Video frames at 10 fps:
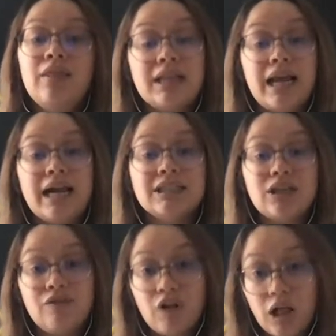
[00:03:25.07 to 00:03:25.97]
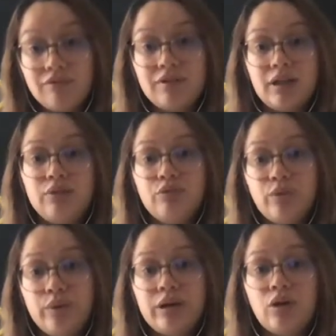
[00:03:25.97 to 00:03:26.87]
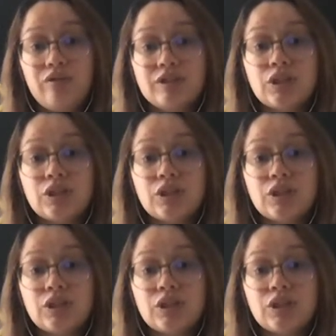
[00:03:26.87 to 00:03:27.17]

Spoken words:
that has evolved and rooted over